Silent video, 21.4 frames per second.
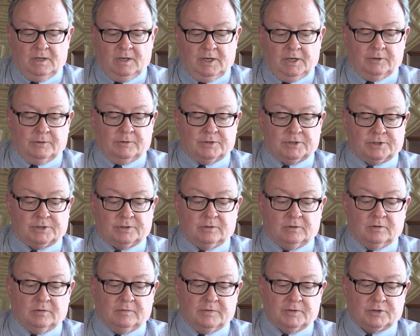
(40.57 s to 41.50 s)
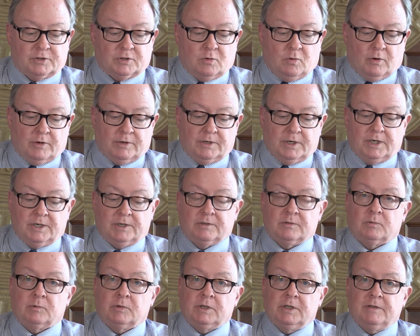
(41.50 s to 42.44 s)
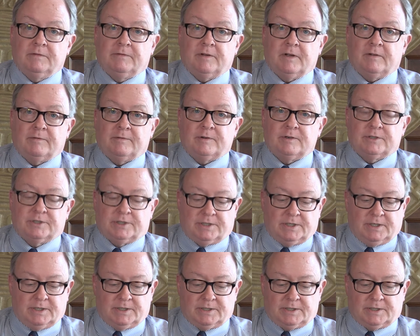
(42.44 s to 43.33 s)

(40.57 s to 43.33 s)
InterServ is coordinating the relief efforts and